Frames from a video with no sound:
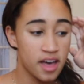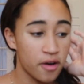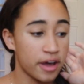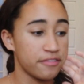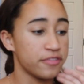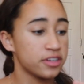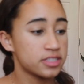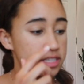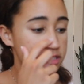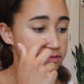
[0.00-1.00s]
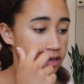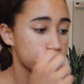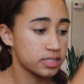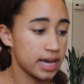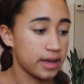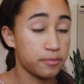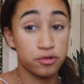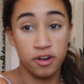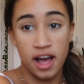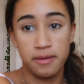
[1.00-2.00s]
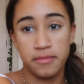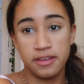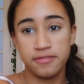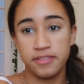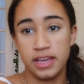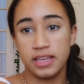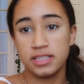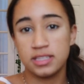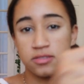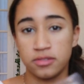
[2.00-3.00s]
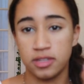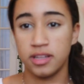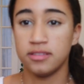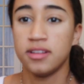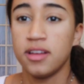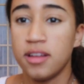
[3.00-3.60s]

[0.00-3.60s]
Okay, first things first, I prime my face. Hold on.